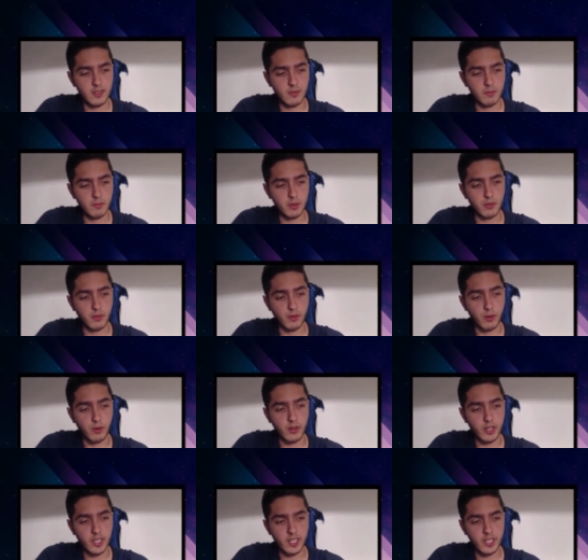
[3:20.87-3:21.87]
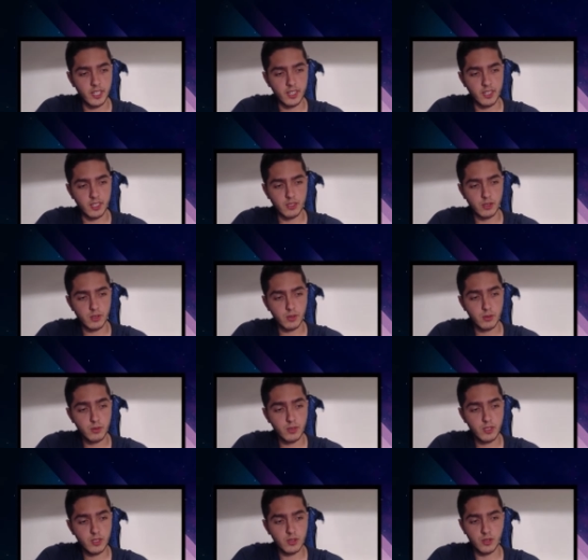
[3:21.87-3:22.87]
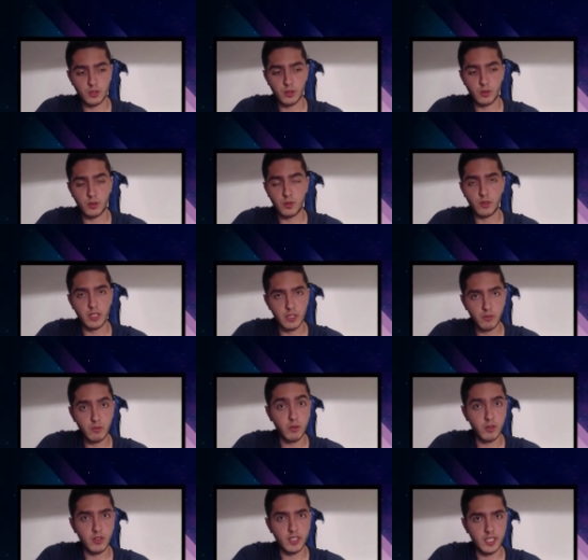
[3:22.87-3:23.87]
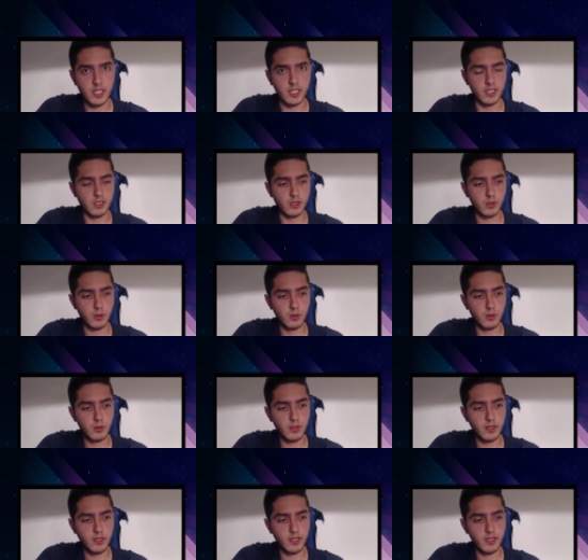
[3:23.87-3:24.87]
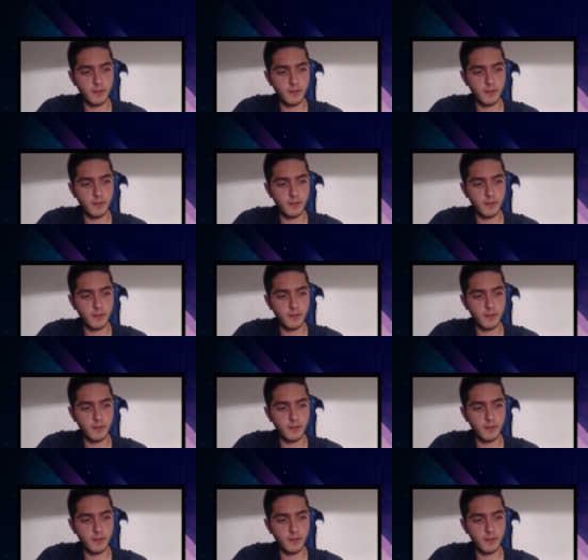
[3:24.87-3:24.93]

before getting excluded, so it won't get excluded.